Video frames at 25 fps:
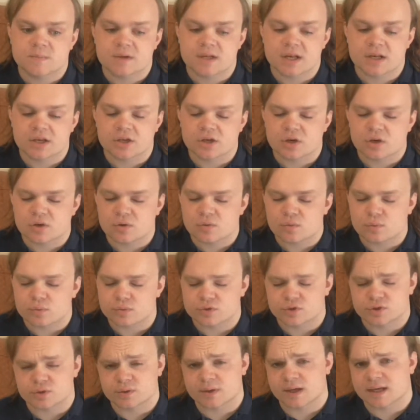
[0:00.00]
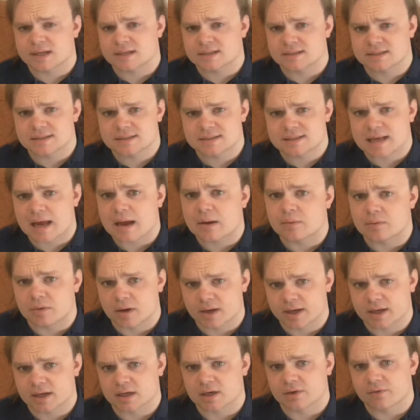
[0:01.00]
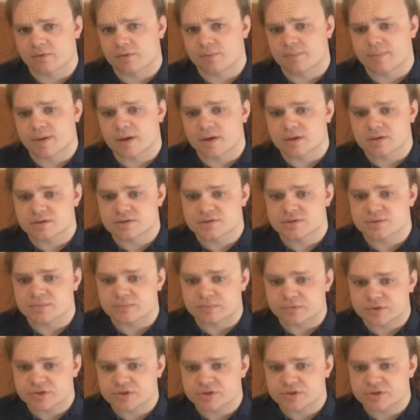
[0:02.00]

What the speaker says: but then you also can sound like another person,